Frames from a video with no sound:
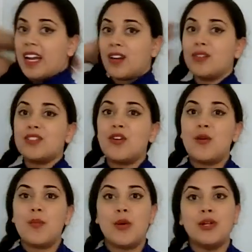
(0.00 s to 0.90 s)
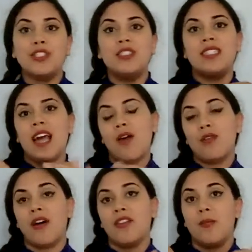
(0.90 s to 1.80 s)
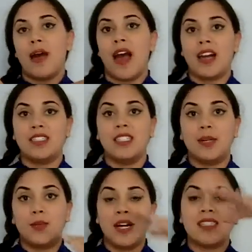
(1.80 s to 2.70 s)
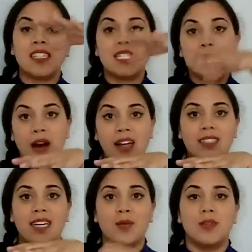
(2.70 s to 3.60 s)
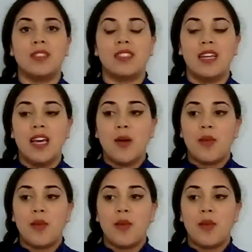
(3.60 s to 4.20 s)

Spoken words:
and also push down on the back to compress the spine downwards?